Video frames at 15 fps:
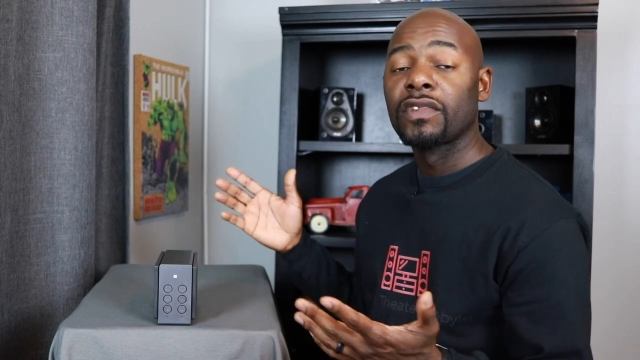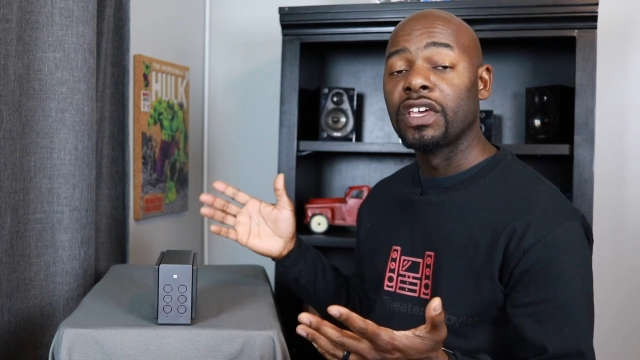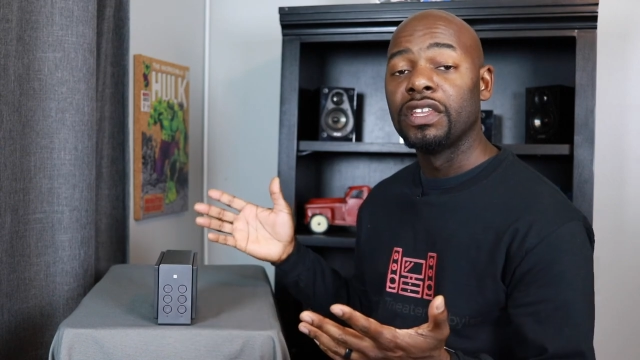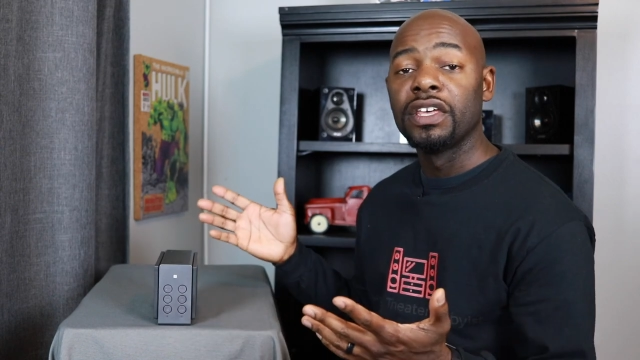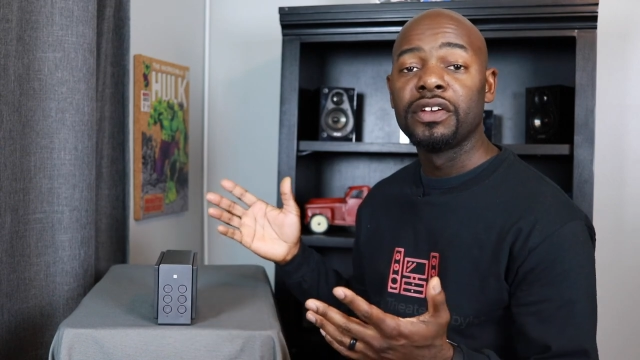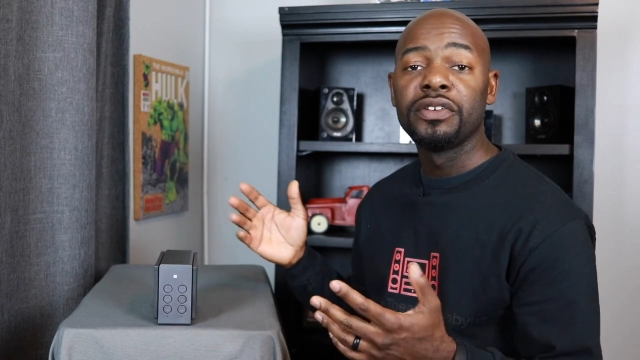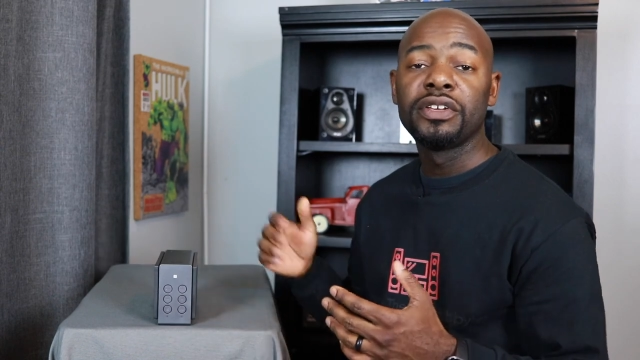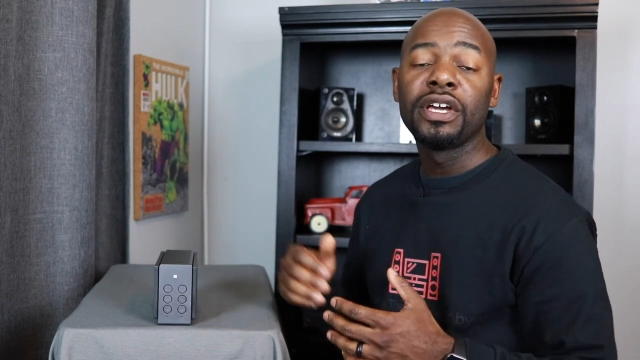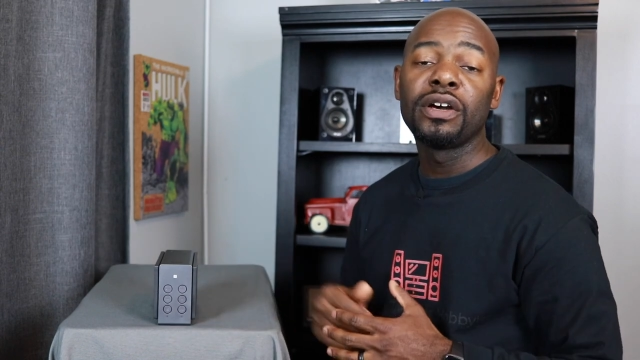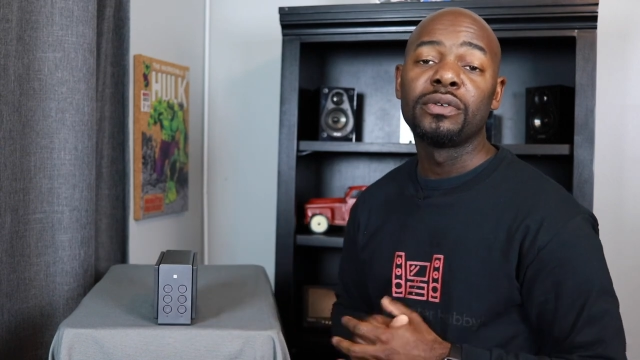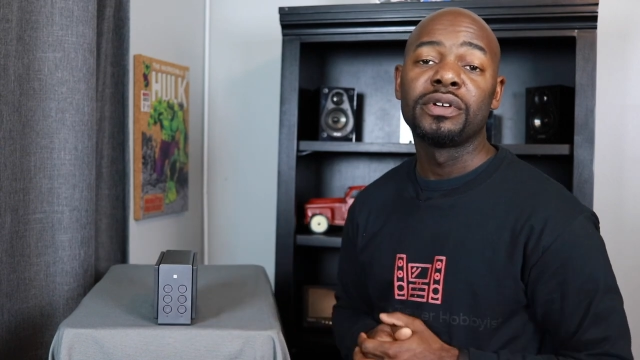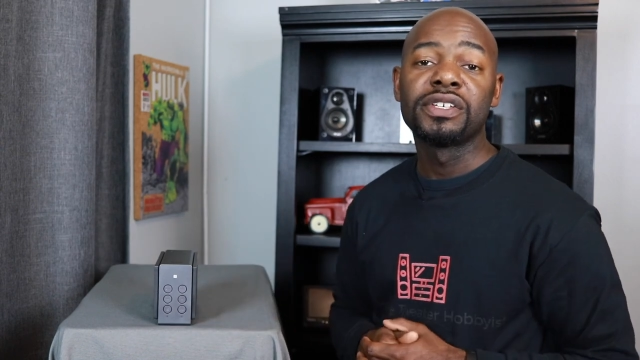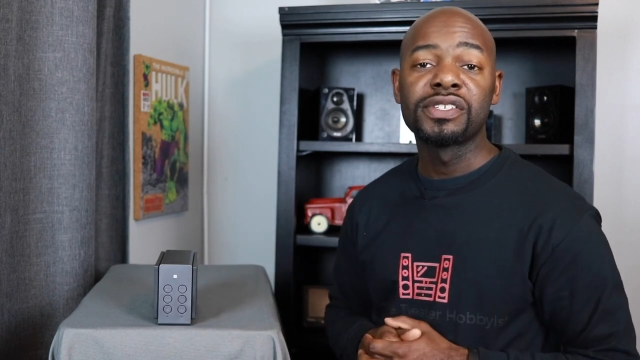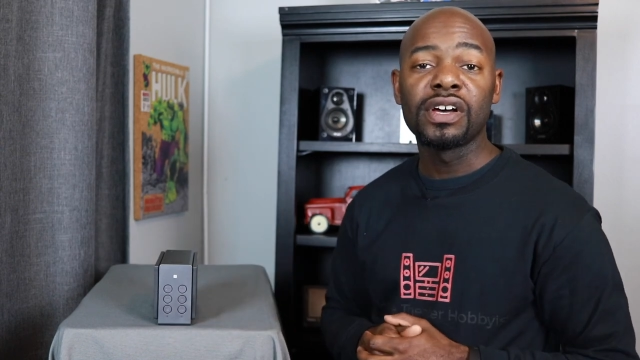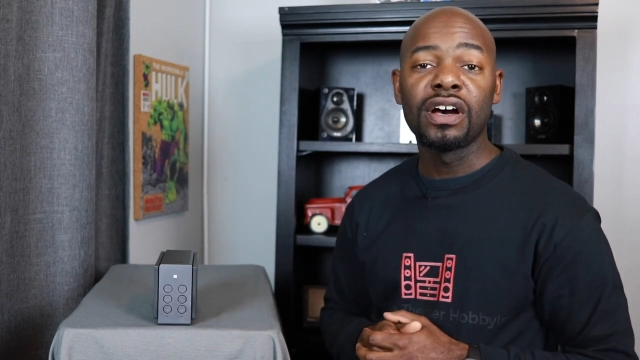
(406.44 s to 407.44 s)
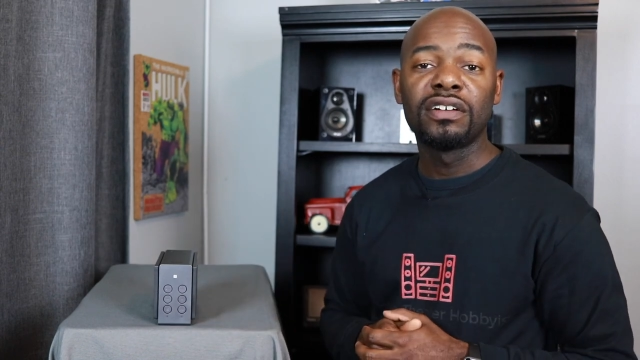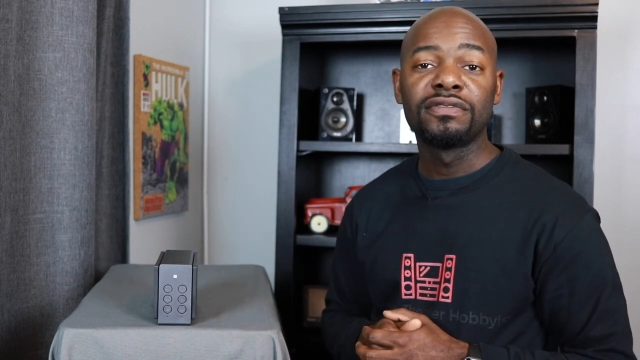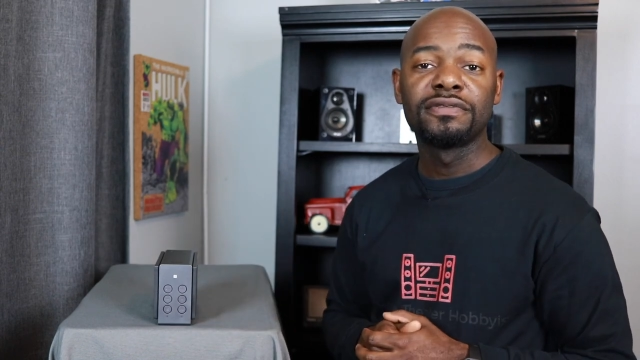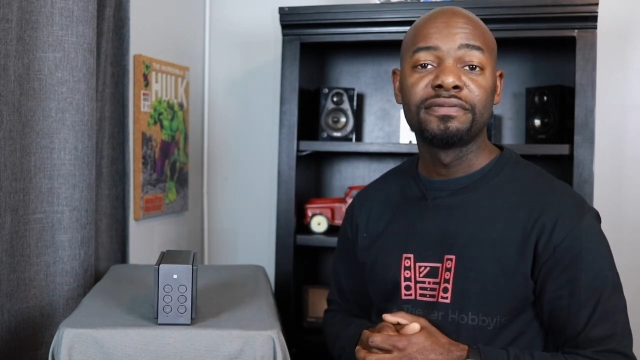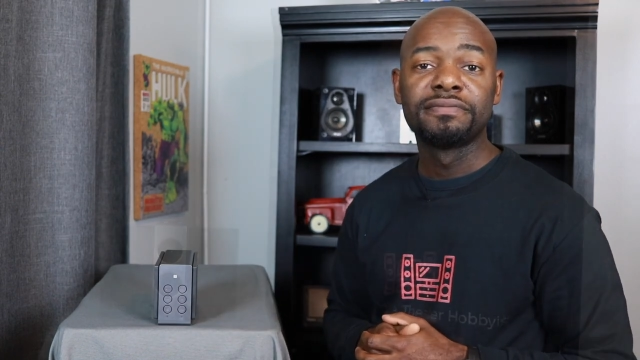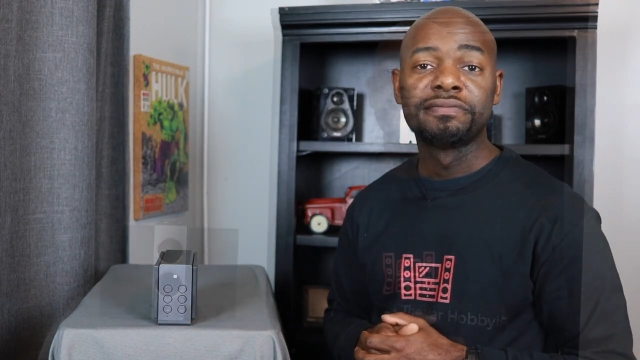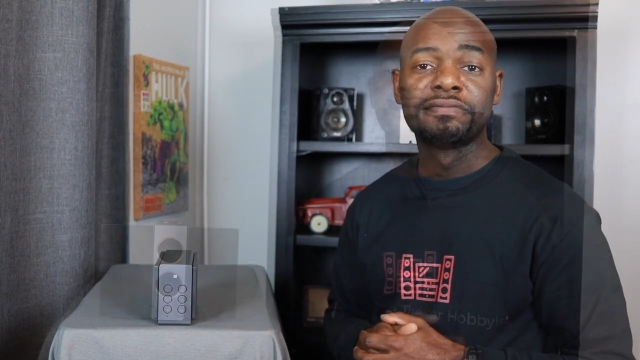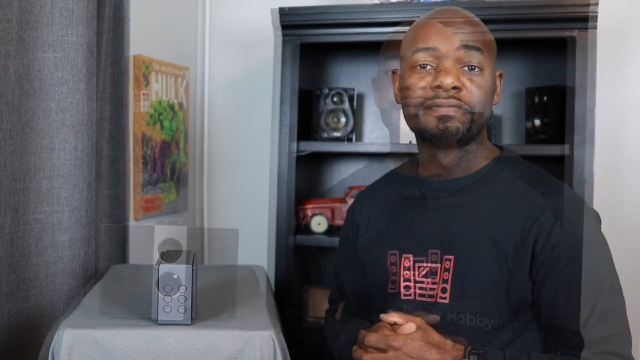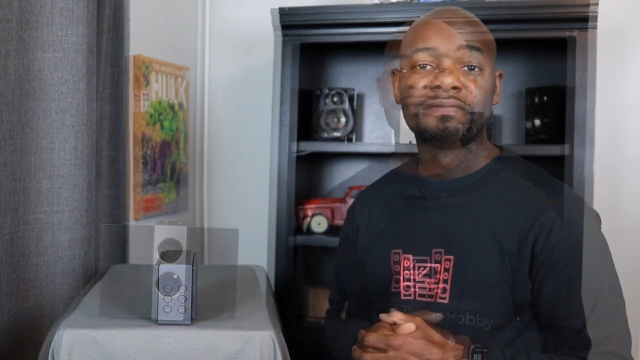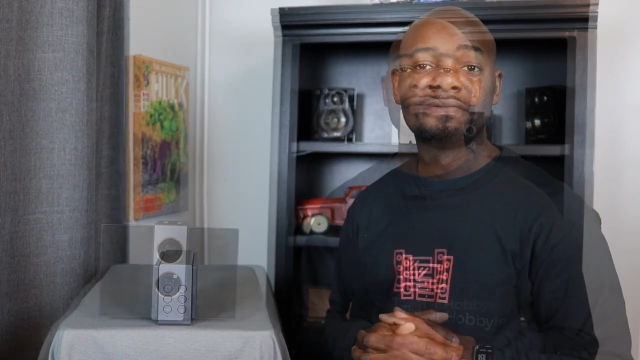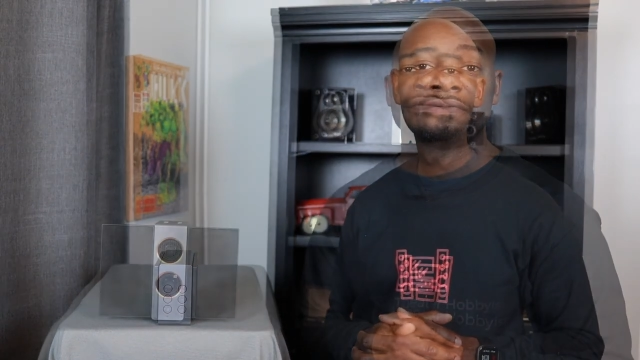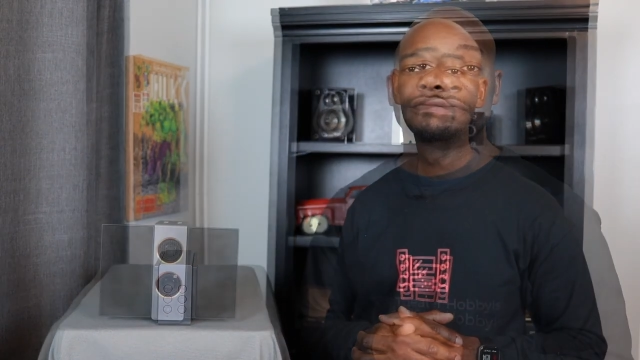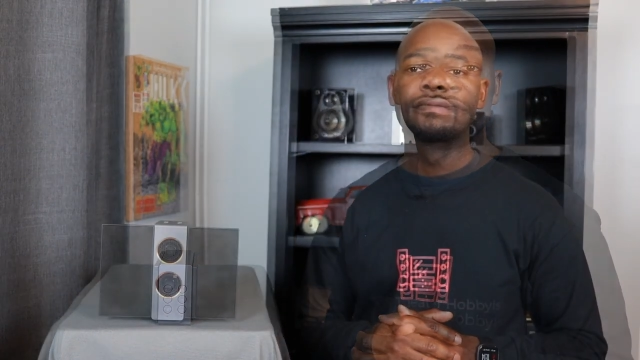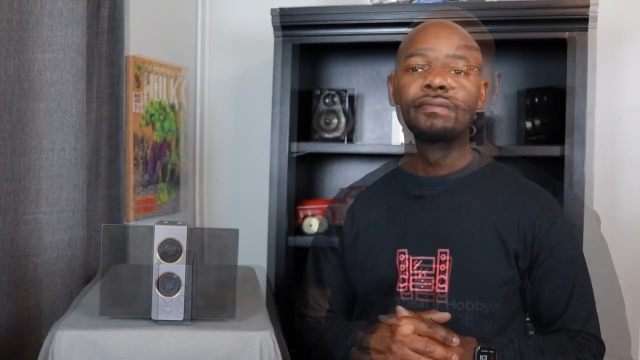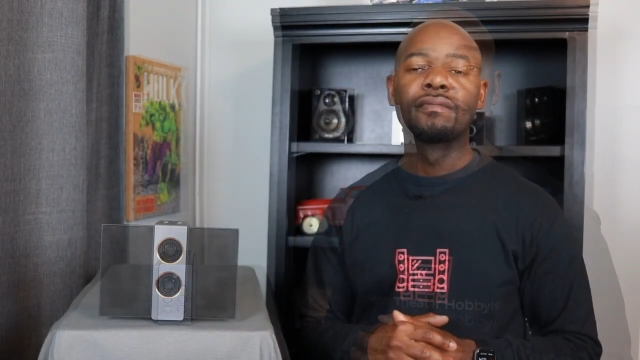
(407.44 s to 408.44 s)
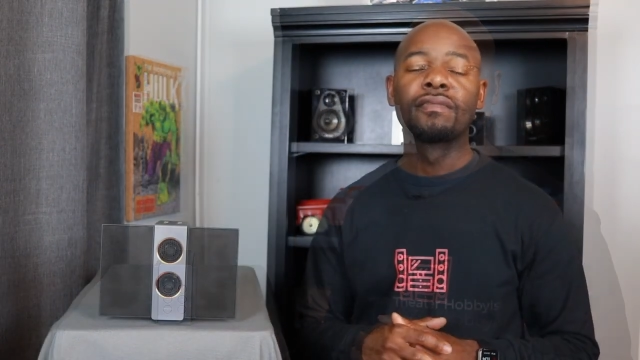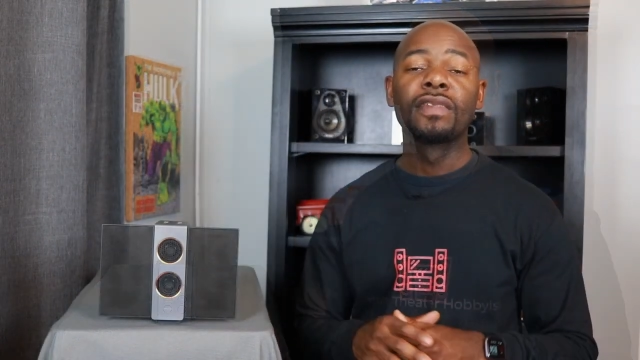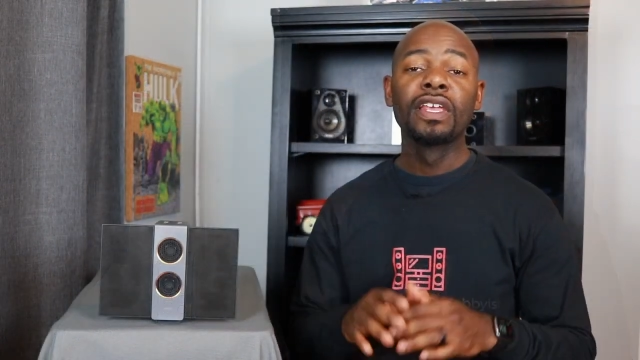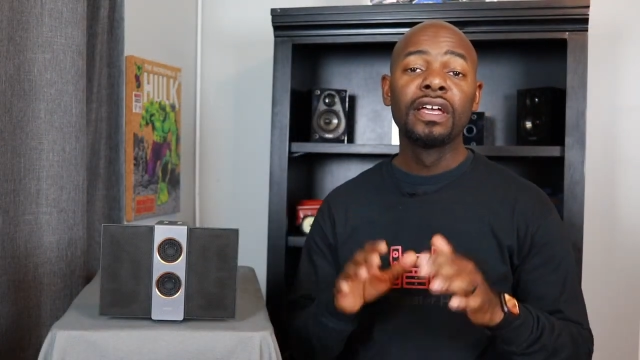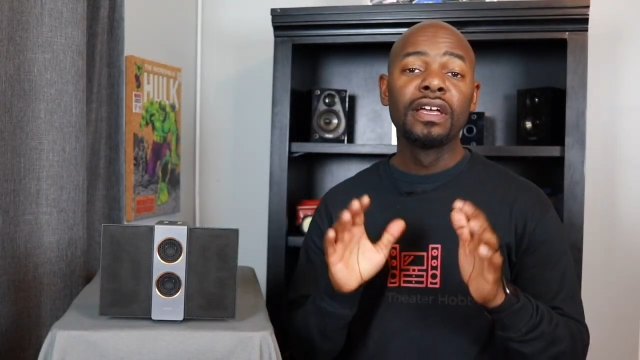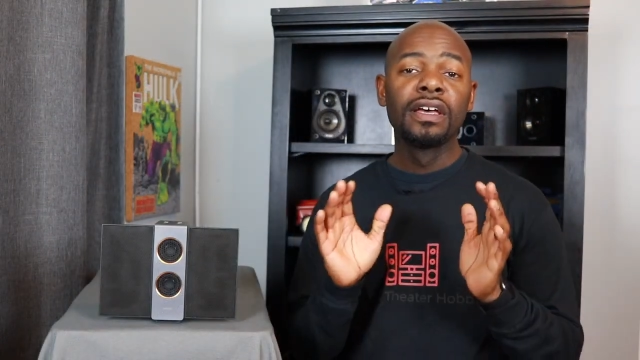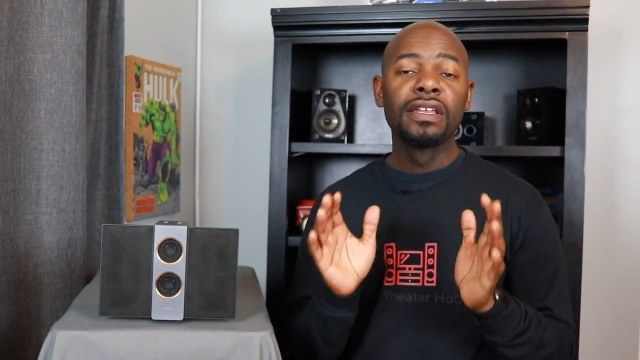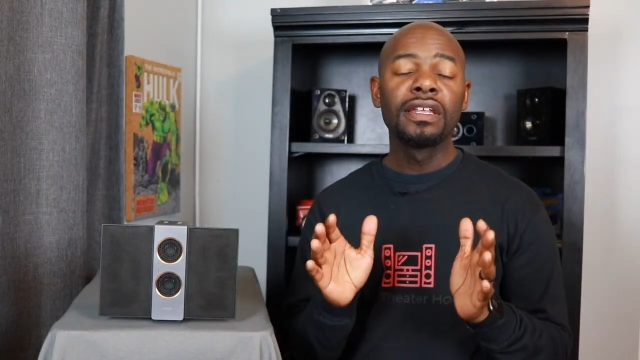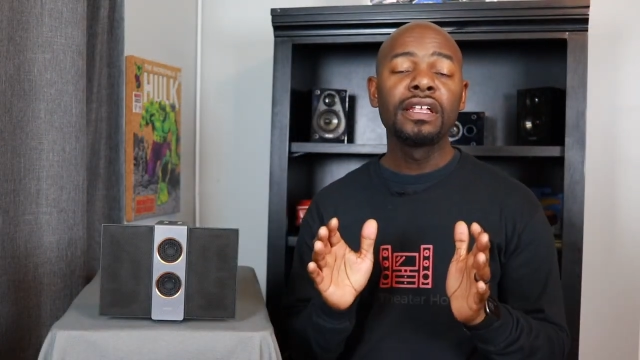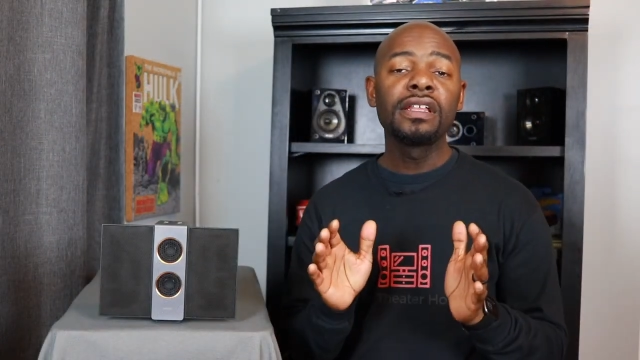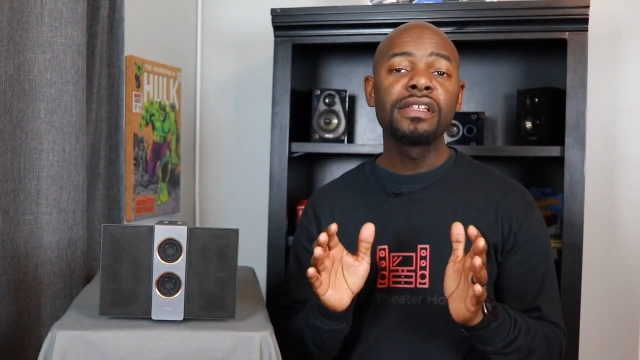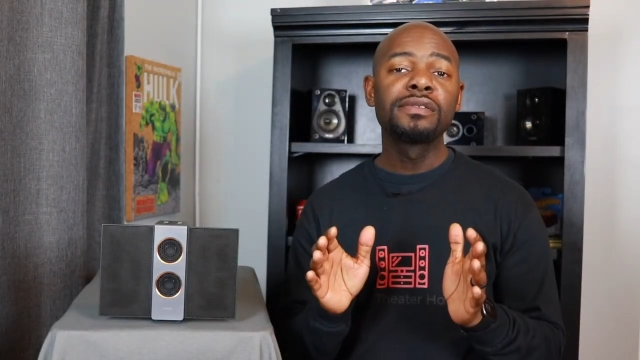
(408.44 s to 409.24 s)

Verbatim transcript: And there you go, it's off. Now